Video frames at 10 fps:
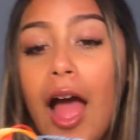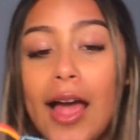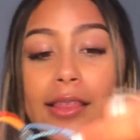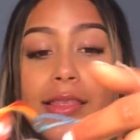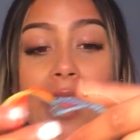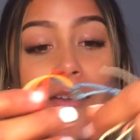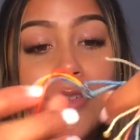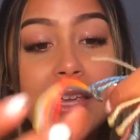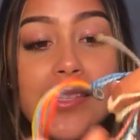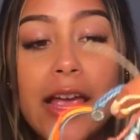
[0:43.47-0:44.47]
I love
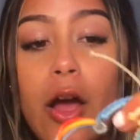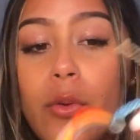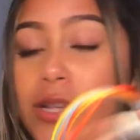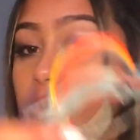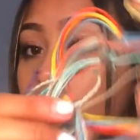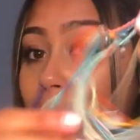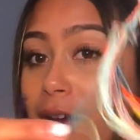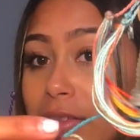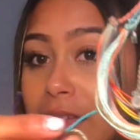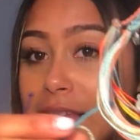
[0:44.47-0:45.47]
these. I always
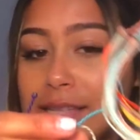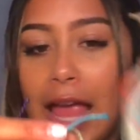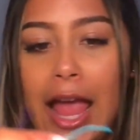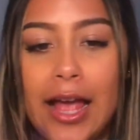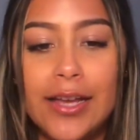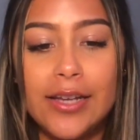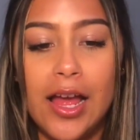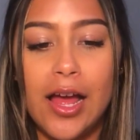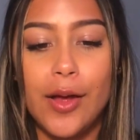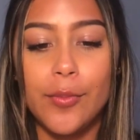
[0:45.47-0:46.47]
wear these, and
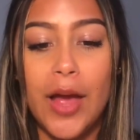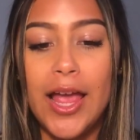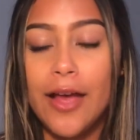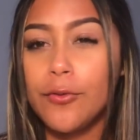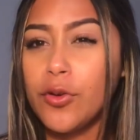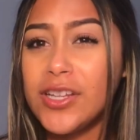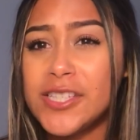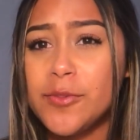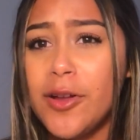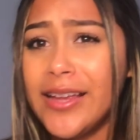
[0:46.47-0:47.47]
I have really
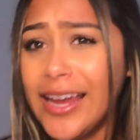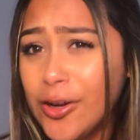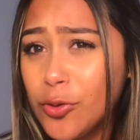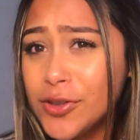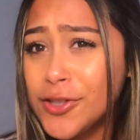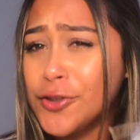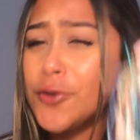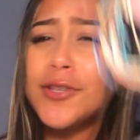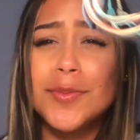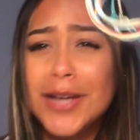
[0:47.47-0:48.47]
small ankles,
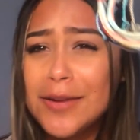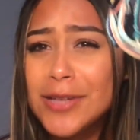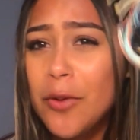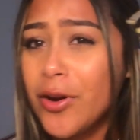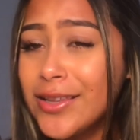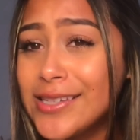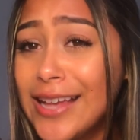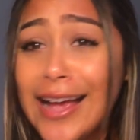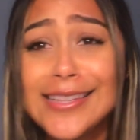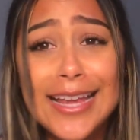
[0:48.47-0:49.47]
so sometimes I wear these
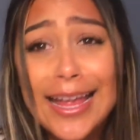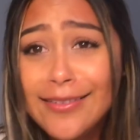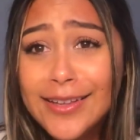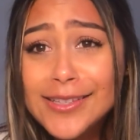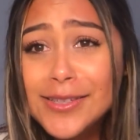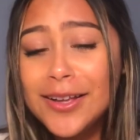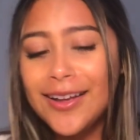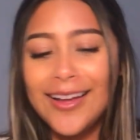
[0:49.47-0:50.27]
as anklets.